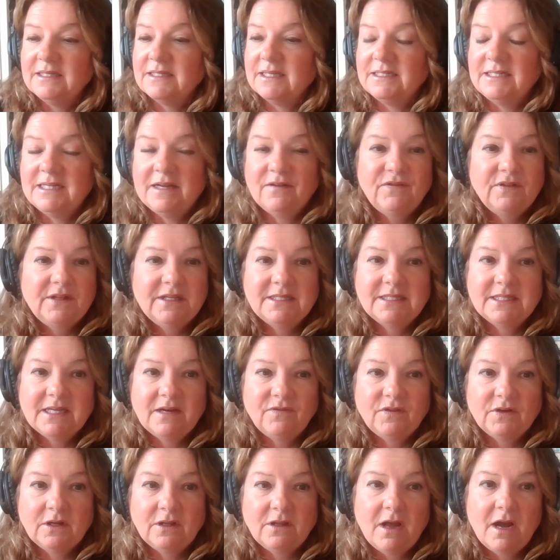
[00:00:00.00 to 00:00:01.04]
I definitely
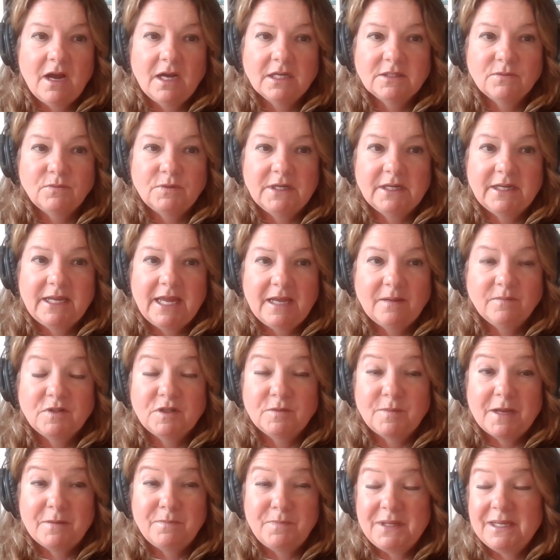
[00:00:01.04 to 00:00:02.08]
suffered a loss when it came to
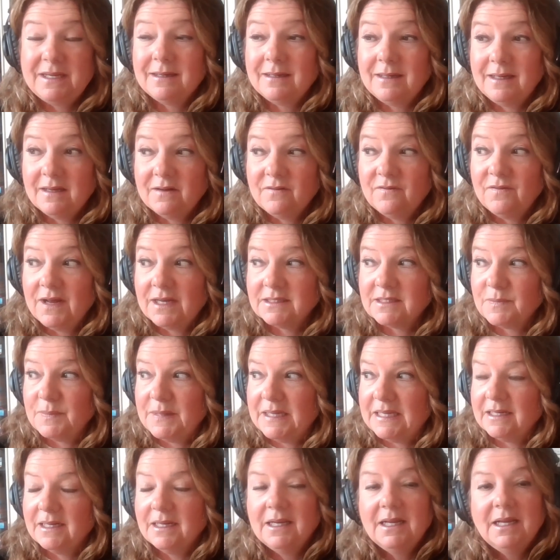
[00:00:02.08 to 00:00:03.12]
my peony
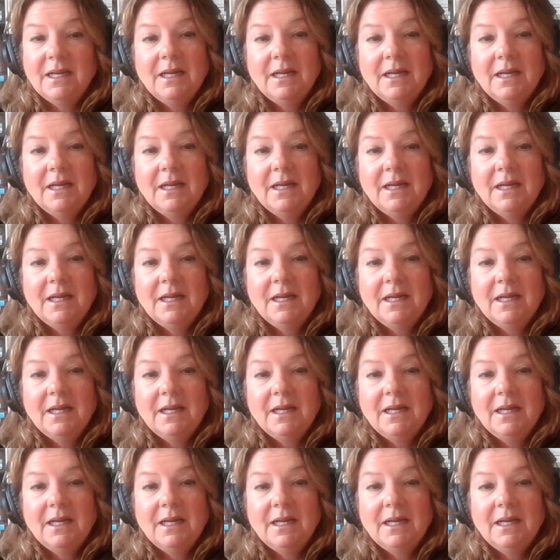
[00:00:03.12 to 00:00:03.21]
investment.